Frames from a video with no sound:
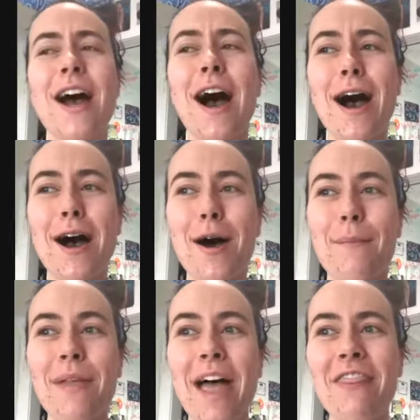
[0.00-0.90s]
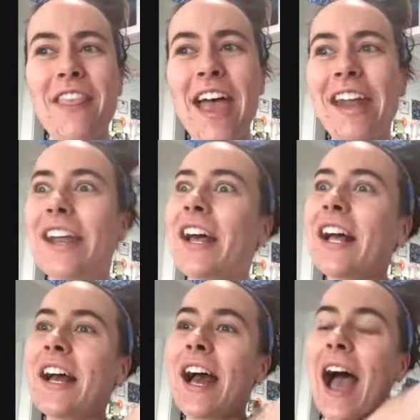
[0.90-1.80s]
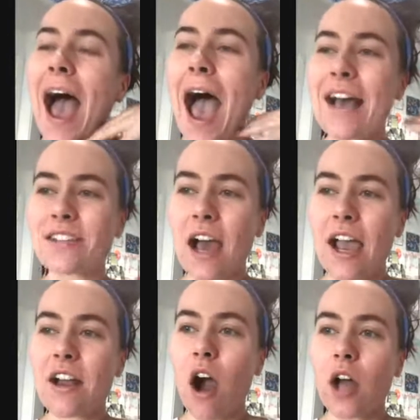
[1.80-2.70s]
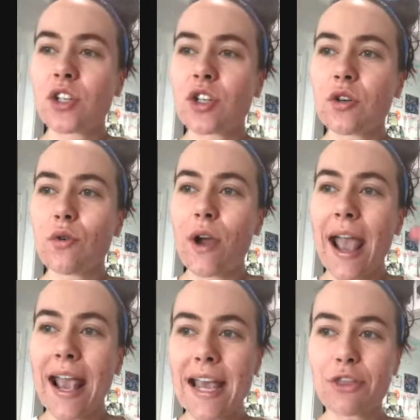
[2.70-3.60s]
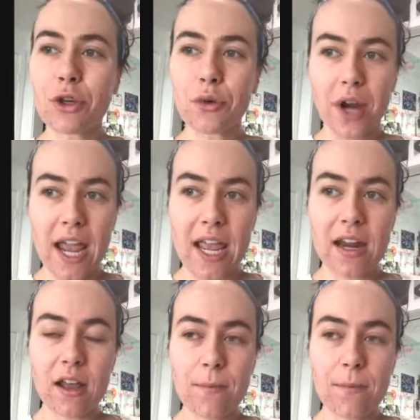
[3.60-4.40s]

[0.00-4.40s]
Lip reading: And then as I got to 8th grade,